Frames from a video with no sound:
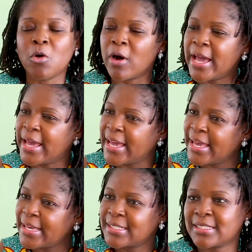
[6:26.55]
No
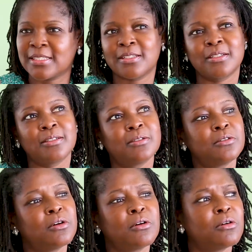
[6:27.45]
eggs,
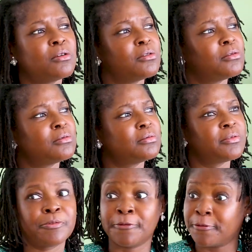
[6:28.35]
no what a,